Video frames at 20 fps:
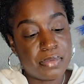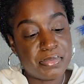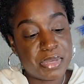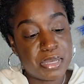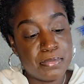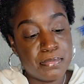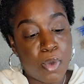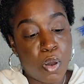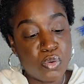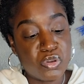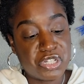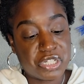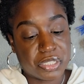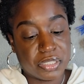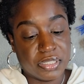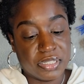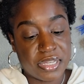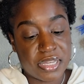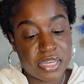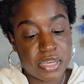
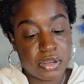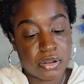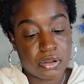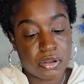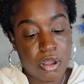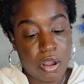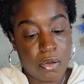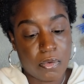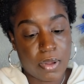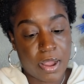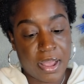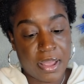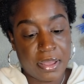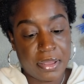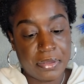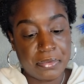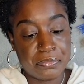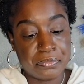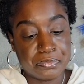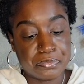emotionally here. All
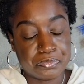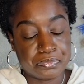right.